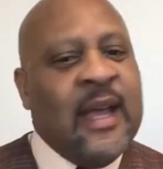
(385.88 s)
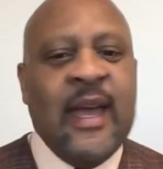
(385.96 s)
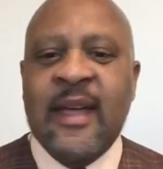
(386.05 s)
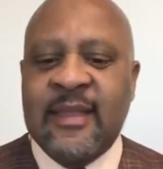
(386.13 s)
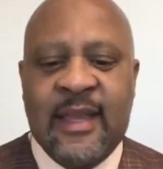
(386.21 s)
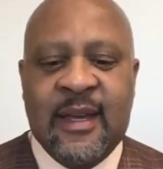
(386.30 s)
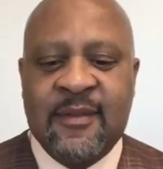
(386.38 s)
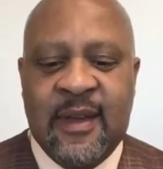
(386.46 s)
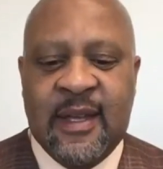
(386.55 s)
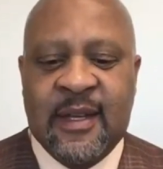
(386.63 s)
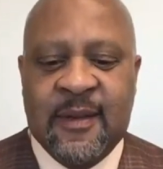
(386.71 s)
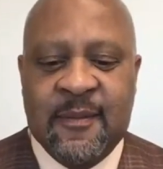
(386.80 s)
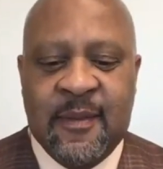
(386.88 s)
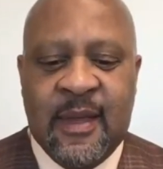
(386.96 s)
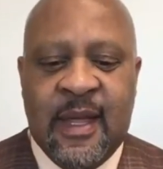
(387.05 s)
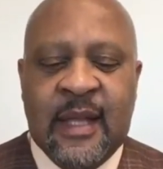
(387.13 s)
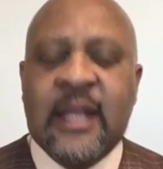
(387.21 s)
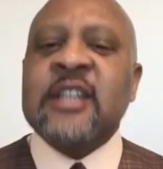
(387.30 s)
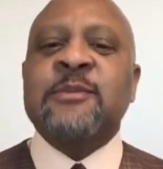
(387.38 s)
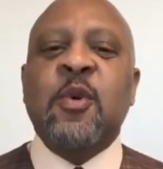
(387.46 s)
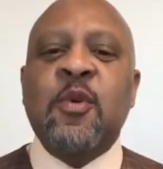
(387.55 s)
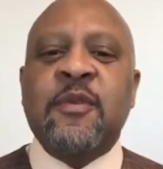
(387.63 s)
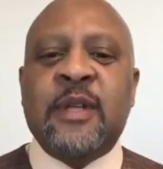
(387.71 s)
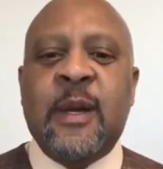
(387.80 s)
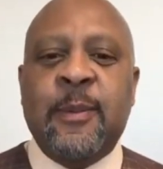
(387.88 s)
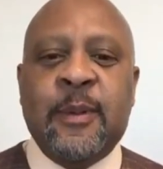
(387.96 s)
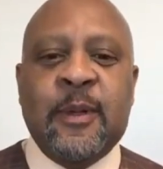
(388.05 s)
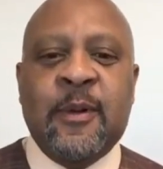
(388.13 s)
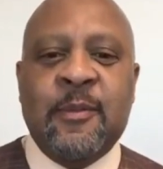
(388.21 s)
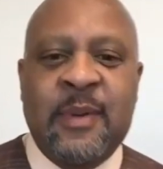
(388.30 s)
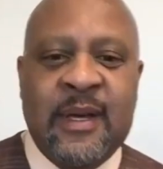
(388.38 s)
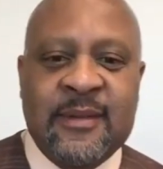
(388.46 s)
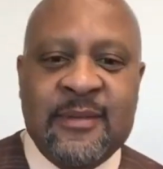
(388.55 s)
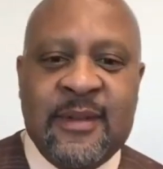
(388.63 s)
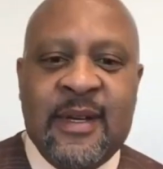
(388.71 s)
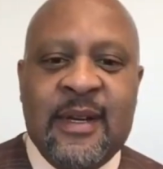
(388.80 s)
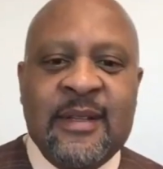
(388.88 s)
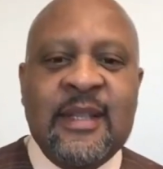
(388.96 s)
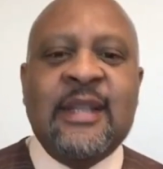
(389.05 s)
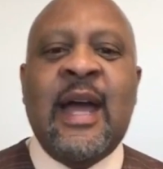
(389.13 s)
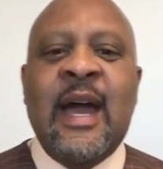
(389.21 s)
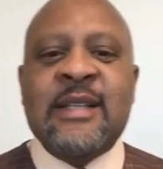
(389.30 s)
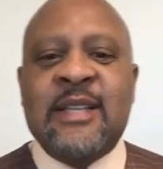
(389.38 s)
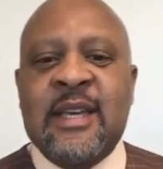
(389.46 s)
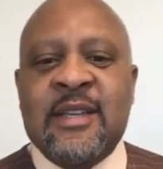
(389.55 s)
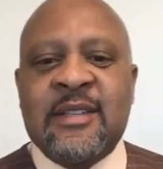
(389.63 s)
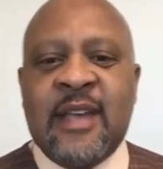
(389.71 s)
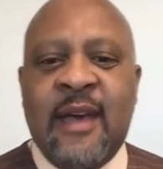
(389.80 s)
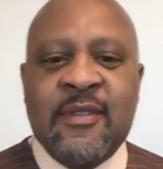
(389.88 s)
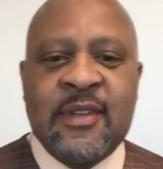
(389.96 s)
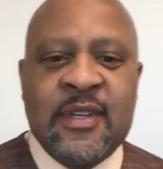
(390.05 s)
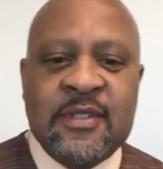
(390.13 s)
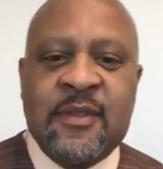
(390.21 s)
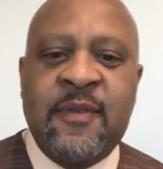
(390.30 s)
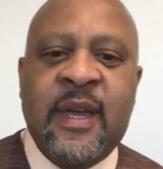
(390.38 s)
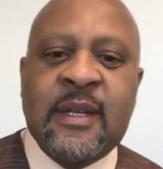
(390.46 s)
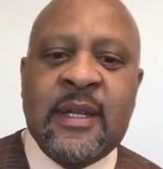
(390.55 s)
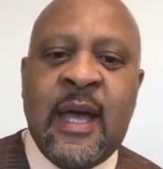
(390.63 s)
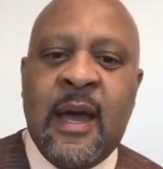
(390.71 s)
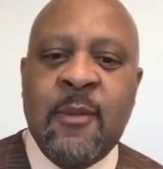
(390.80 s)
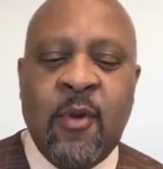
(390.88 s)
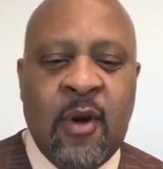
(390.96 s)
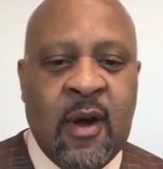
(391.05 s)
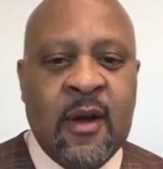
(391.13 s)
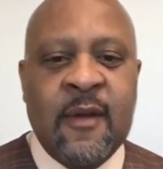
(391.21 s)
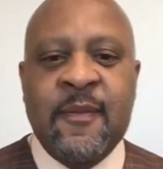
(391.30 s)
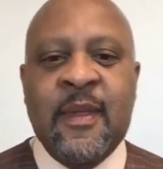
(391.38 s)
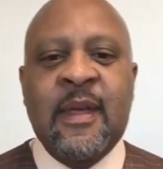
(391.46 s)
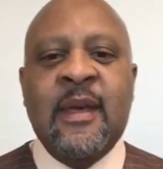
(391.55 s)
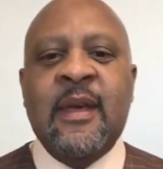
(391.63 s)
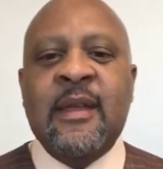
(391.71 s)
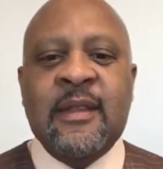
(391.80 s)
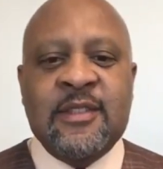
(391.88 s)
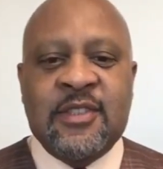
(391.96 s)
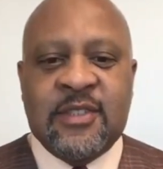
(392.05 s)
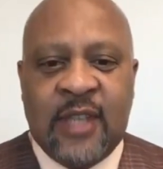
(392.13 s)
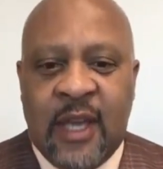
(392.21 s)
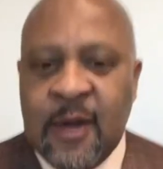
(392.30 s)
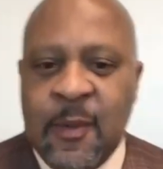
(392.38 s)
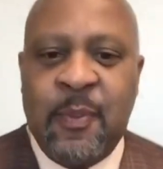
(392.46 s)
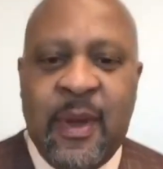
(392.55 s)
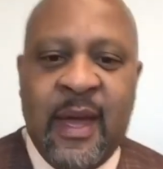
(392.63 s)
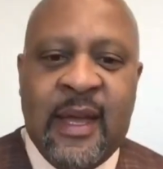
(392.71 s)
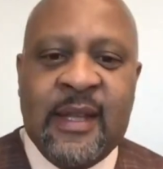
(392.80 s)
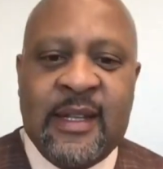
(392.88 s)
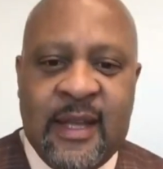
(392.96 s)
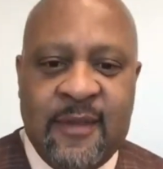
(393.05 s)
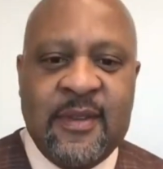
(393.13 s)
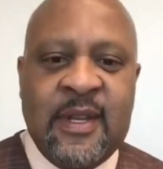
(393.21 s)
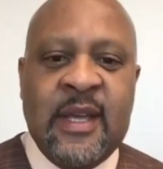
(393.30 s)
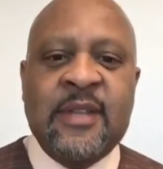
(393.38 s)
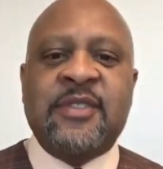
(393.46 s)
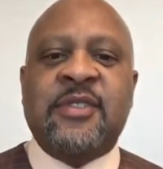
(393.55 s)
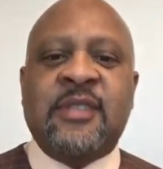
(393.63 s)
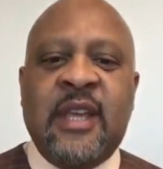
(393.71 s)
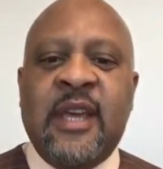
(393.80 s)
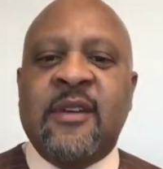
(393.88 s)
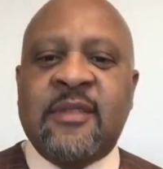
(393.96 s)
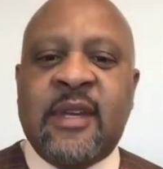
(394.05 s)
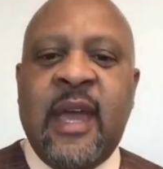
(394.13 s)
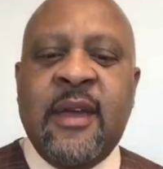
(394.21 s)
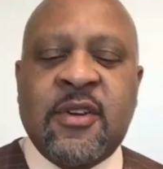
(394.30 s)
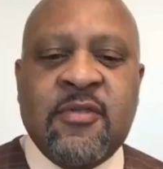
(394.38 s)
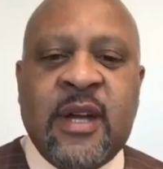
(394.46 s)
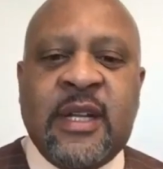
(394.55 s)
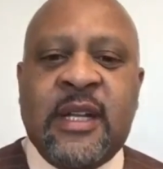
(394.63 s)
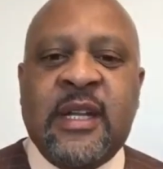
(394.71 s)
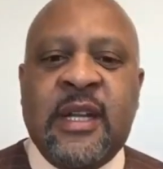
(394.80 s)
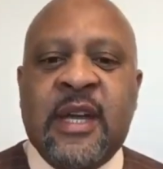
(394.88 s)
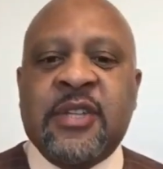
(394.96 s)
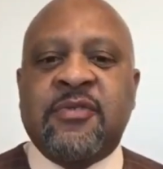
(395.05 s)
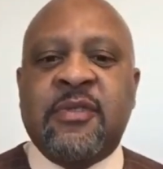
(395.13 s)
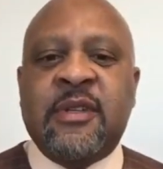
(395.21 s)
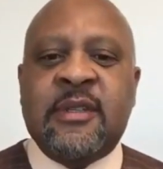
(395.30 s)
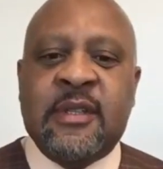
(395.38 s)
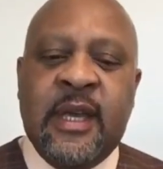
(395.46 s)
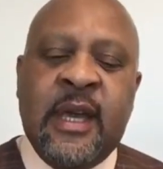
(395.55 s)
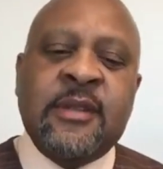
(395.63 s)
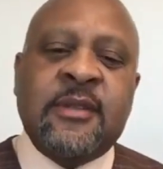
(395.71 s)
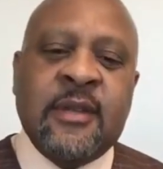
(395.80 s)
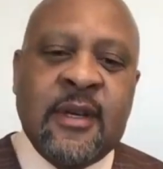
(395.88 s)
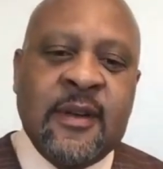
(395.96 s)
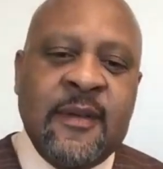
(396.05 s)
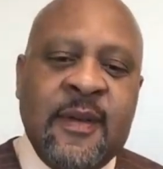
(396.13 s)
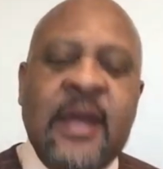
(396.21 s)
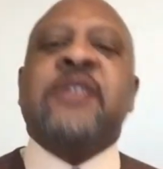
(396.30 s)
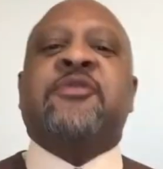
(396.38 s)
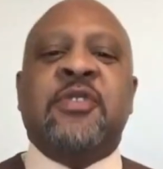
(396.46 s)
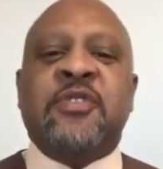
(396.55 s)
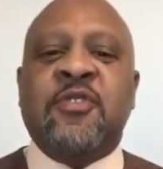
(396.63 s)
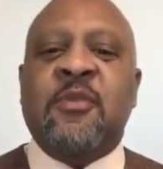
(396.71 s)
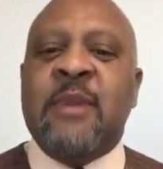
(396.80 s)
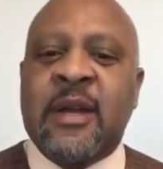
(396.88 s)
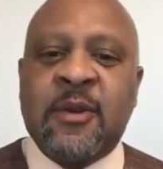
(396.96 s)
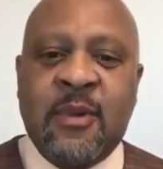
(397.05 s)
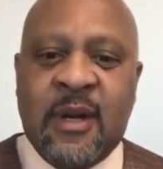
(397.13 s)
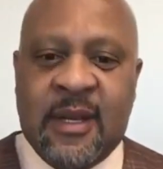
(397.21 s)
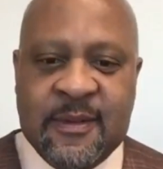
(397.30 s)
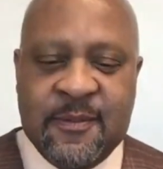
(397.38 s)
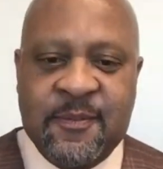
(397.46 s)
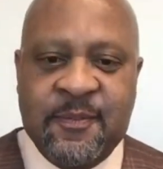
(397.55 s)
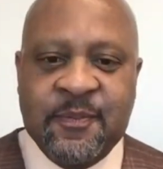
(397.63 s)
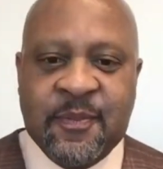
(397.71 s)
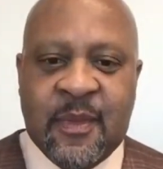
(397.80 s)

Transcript: I can't think of any. Let's move it up a little bit. The nineteen seventies, the Vietnam War, still paid dividends, still gave credited interest, uh, interest no matter what.